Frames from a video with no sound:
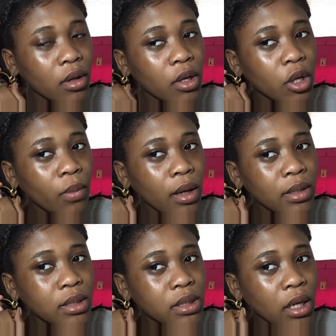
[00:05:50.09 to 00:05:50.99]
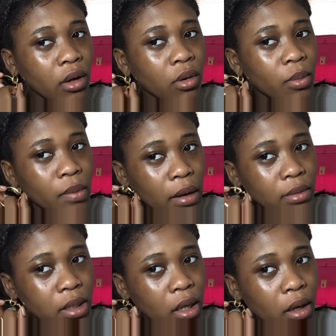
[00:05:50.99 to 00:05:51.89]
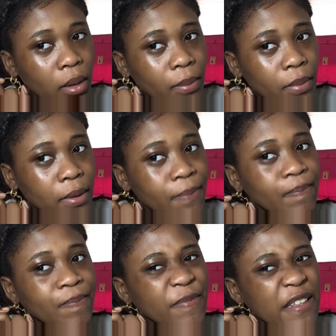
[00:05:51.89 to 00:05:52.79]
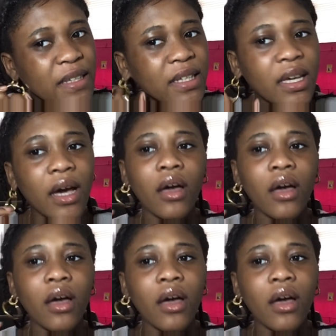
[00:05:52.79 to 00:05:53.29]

You'll probably tell, probably not, but yeah.